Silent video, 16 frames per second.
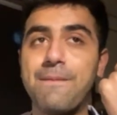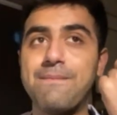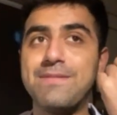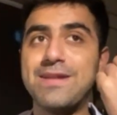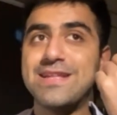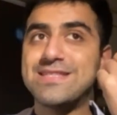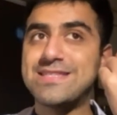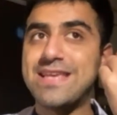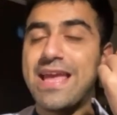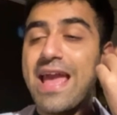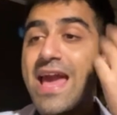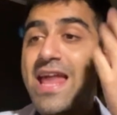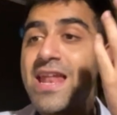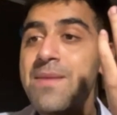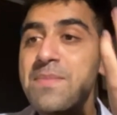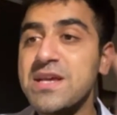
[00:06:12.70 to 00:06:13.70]
let's say,
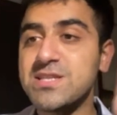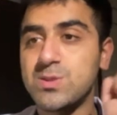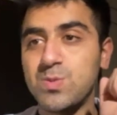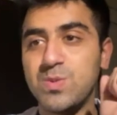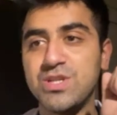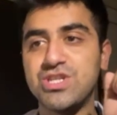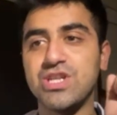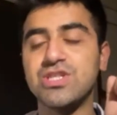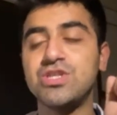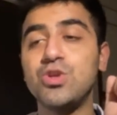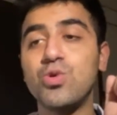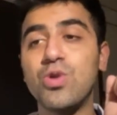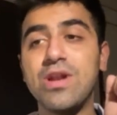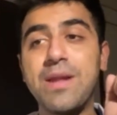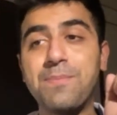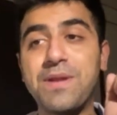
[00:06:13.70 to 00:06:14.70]
NMS, which is
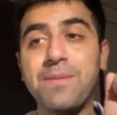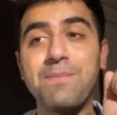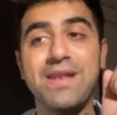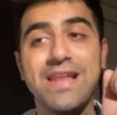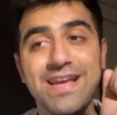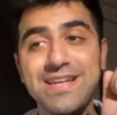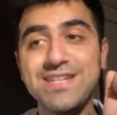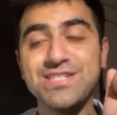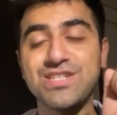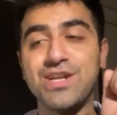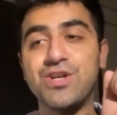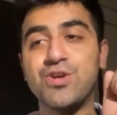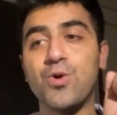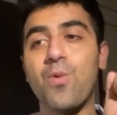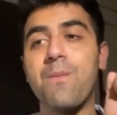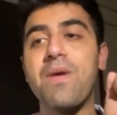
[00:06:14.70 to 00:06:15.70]
neuroleptic malignant
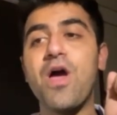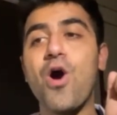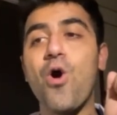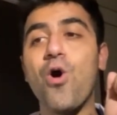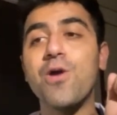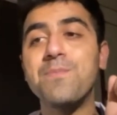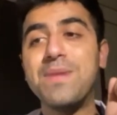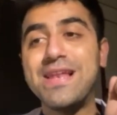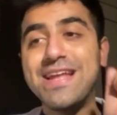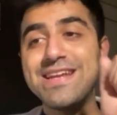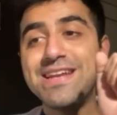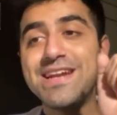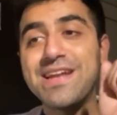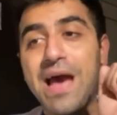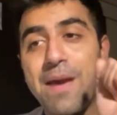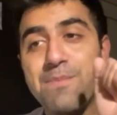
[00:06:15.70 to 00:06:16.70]
syndrome, or
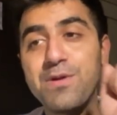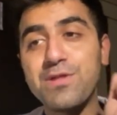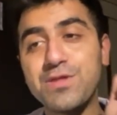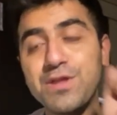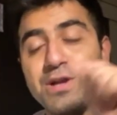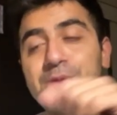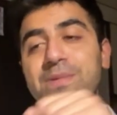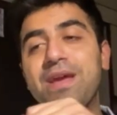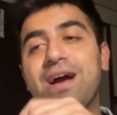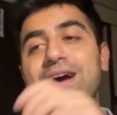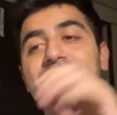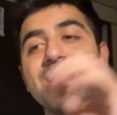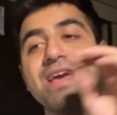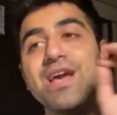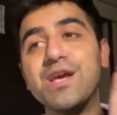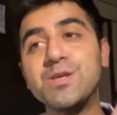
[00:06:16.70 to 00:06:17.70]
malignant hyperthermia,
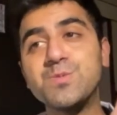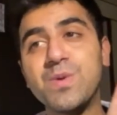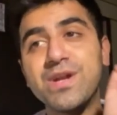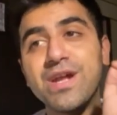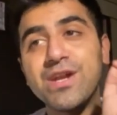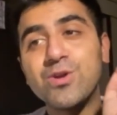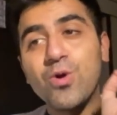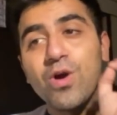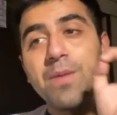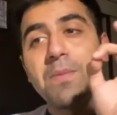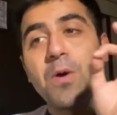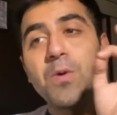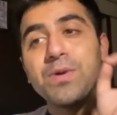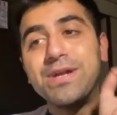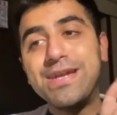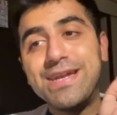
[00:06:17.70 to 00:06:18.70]
is what I talk
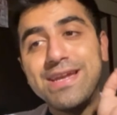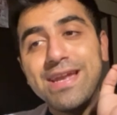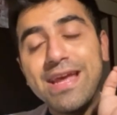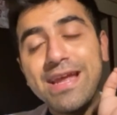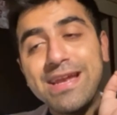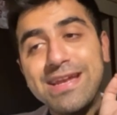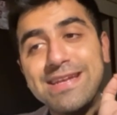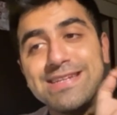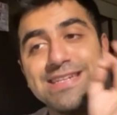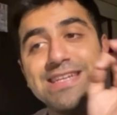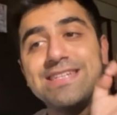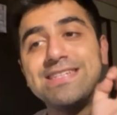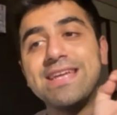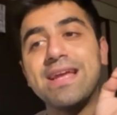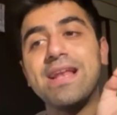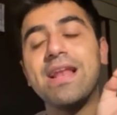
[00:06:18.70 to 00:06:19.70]
about in
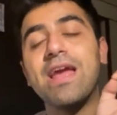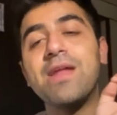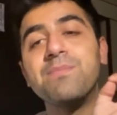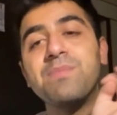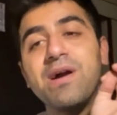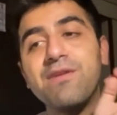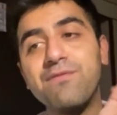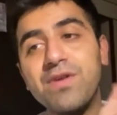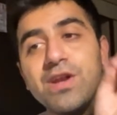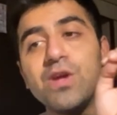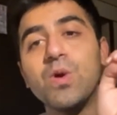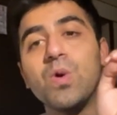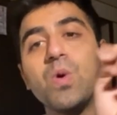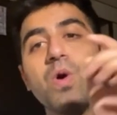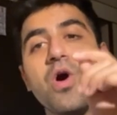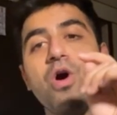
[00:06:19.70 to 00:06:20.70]
detail in my
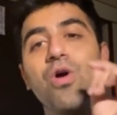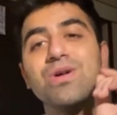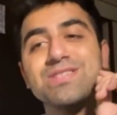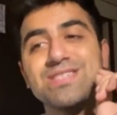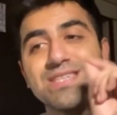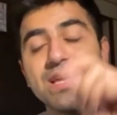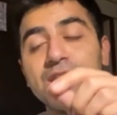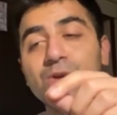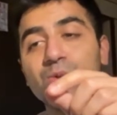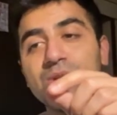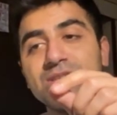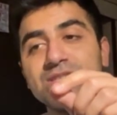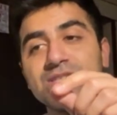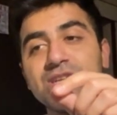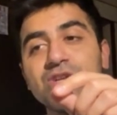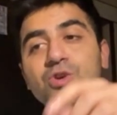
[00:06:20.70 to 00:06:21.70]
video on
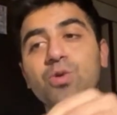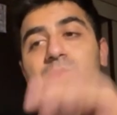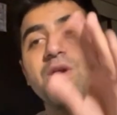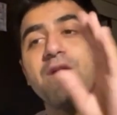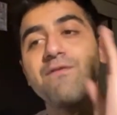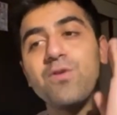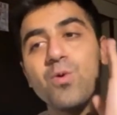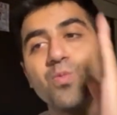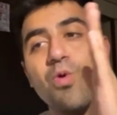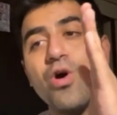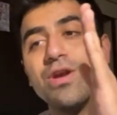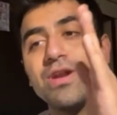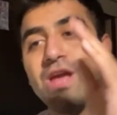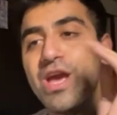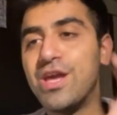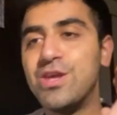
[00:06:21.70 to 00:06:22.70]
serotonin syndrome. If you
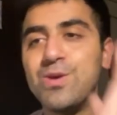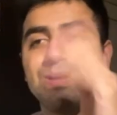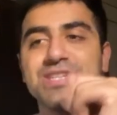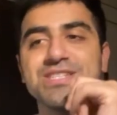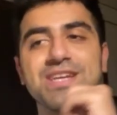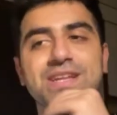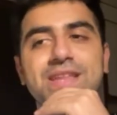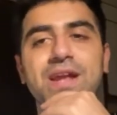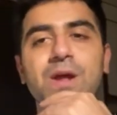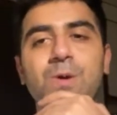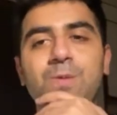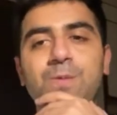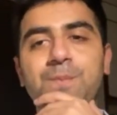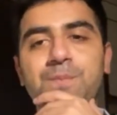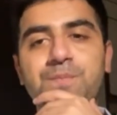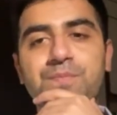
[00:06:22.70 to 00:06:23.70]
want, you can check that
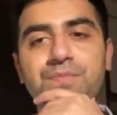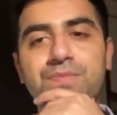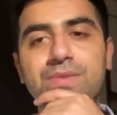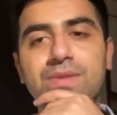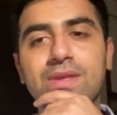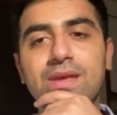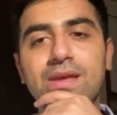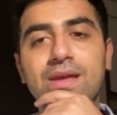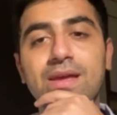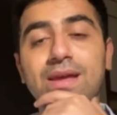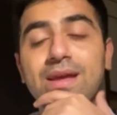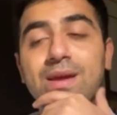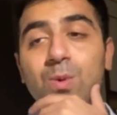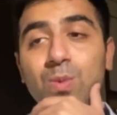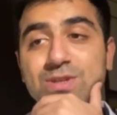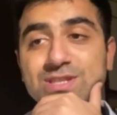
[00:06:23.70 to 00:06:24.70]
out.
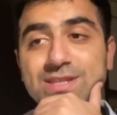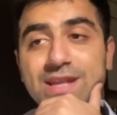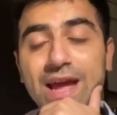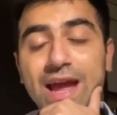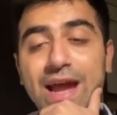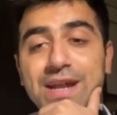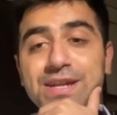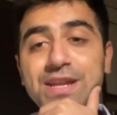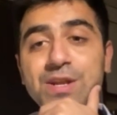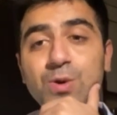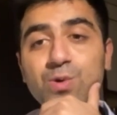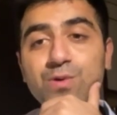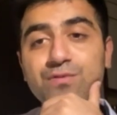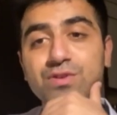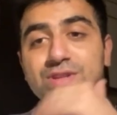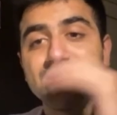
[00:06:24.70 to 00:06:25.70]
What's the
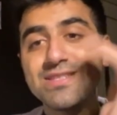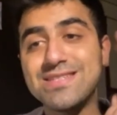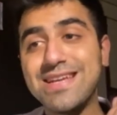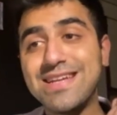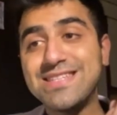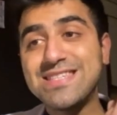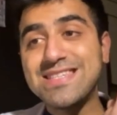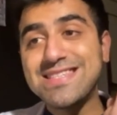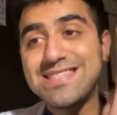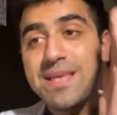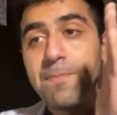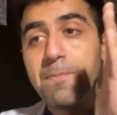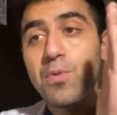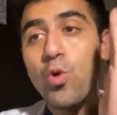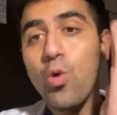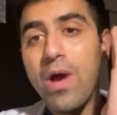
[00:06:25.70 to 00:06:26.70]
antidote for this? It's
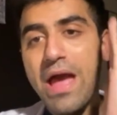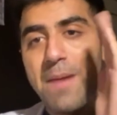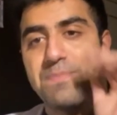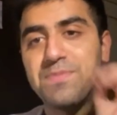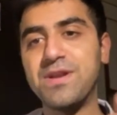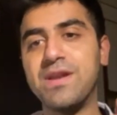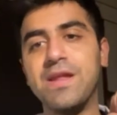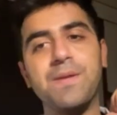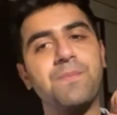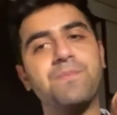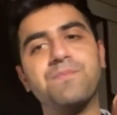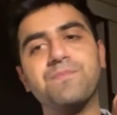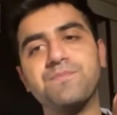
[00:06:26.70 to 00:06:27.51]
cyproheptadine.